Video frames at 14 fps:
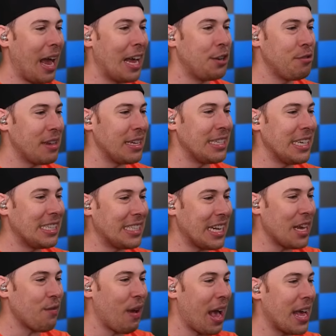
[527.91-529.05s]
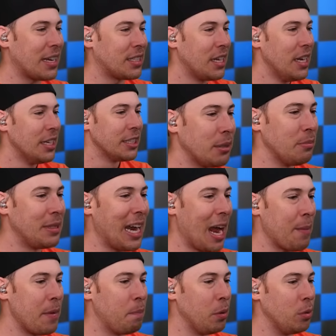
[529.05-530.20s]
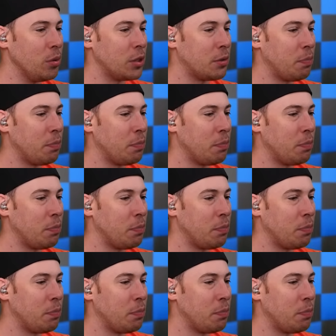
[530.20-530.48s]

As you can see, Steve has some diamond boots,